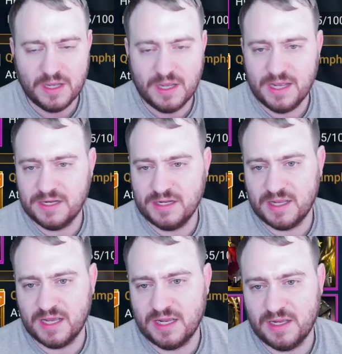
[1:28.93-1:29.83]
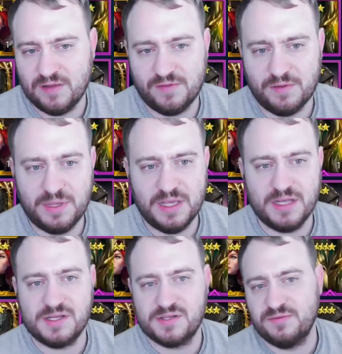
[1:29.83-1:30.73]
End of the day, if you
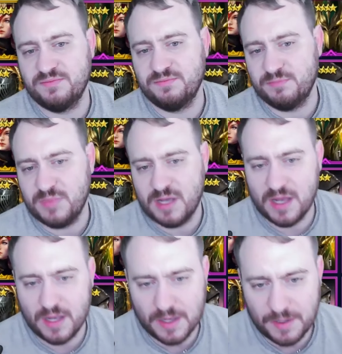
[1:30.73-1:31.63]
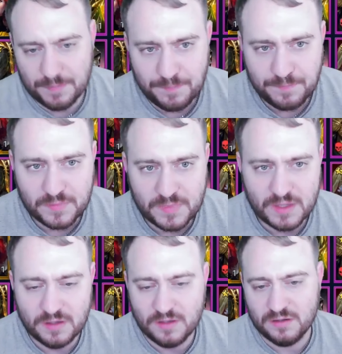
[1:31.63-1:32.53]
pick some I
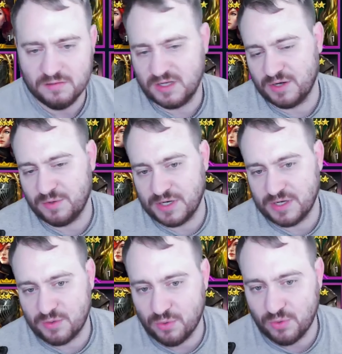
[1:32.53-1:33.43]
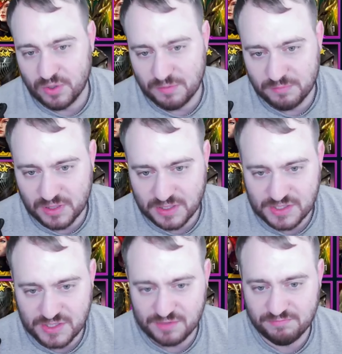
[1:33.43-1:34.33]
don't know what you call them,
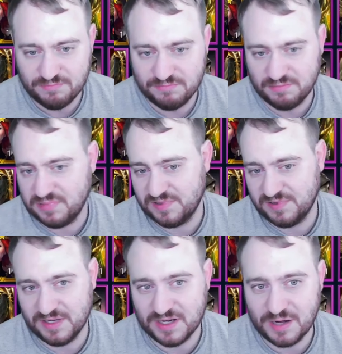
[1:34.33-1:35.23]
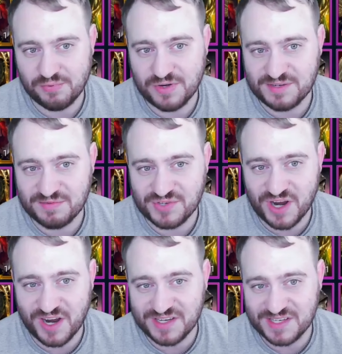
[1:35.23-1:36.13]
but you know, prism
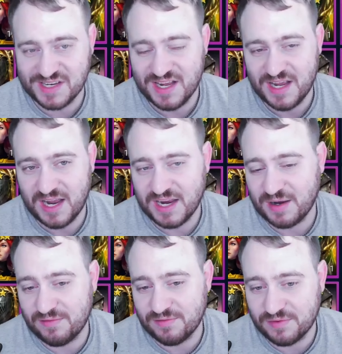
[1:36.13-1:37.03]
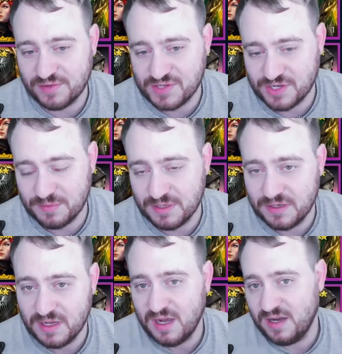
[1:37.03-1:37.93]
shards, and you have enough to summon,
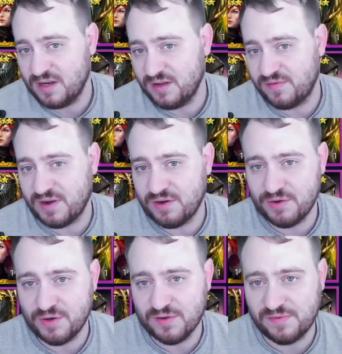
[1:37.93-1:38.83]
then fair enough.